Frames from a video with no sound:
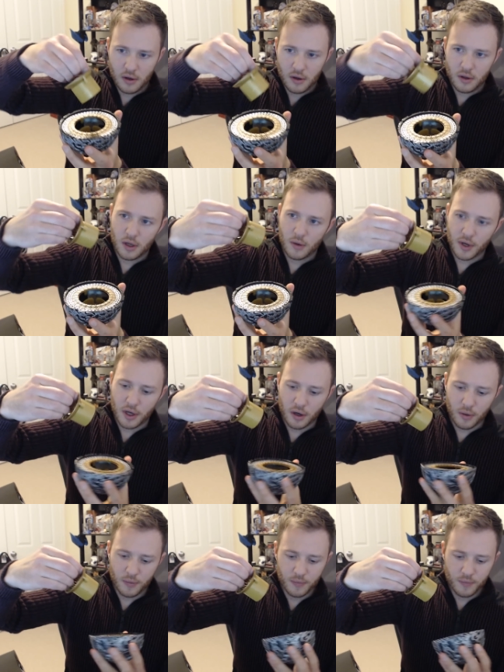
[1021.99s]
There we
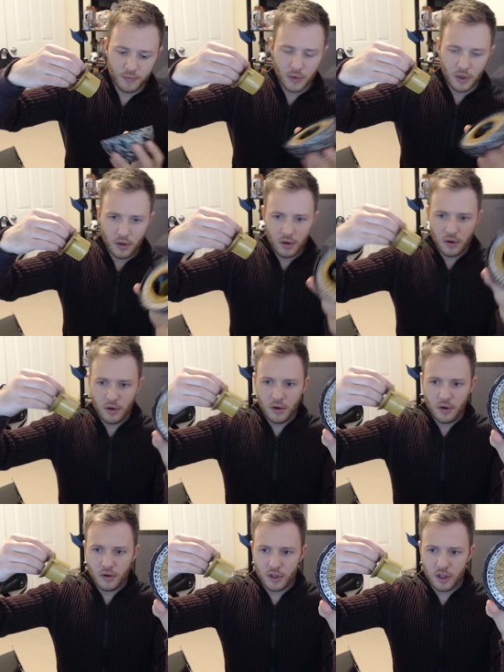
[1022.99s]
go.
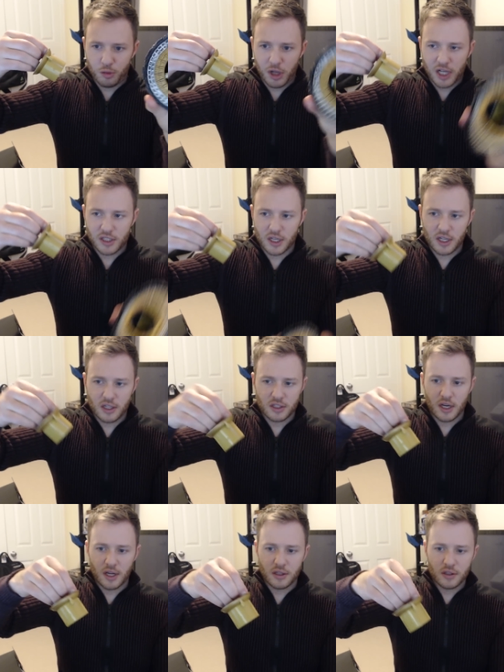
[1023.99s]
See the plastic
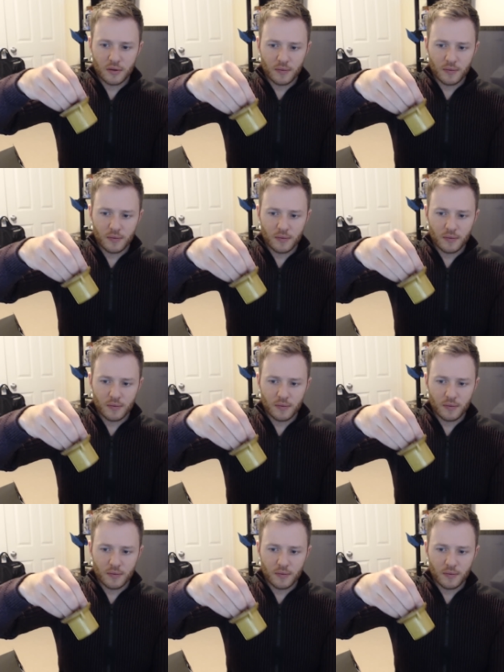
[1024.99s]
insides.